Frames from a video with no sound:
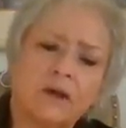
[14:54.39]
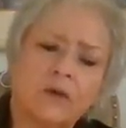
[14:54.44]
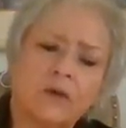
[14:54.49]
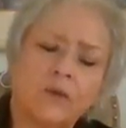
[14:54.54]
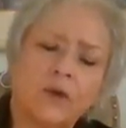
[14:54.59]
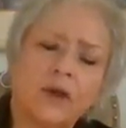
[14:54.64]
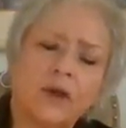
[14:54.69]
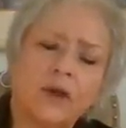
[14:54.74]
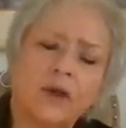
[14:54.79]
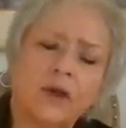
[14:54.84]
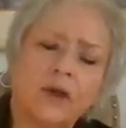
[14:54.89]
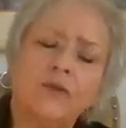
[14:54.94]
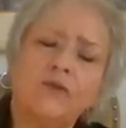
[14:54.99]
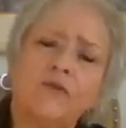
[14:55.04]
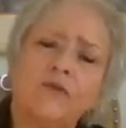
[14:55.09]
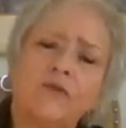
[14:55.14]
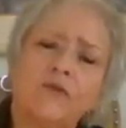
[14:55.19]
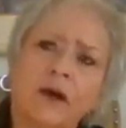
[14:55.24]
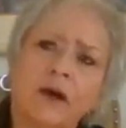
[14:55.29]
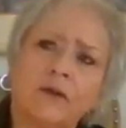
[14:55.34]
where you
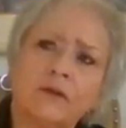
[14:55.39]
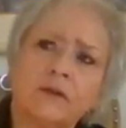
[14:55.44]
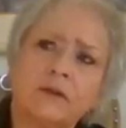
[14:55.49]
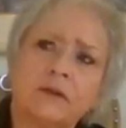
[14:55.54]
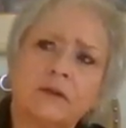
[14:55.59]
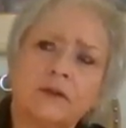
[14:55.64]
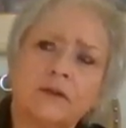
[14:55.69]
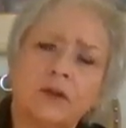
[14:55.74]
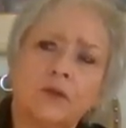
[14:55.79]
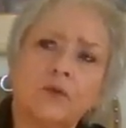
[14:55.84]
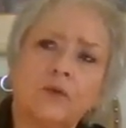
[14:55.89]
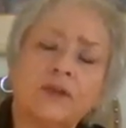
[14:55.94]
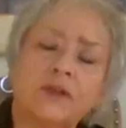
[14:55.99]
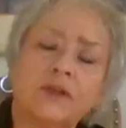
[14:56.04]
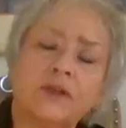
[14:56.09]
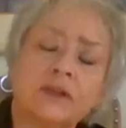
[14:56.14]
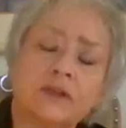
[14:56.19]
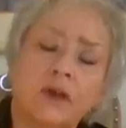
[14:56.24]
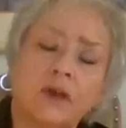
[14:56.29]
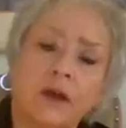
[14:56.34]
felt you were
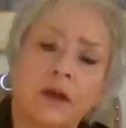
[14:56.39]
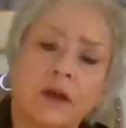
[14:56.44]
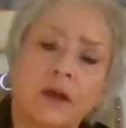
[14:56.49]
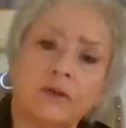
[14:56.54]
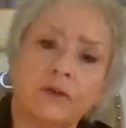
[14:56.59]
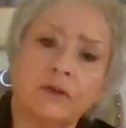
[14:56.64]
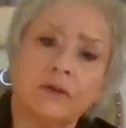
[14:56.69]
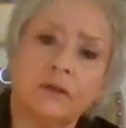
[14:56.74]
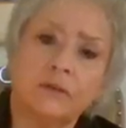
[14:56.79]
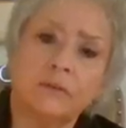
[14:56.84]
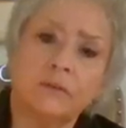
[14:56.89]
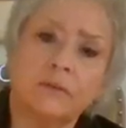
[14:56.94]
dishonored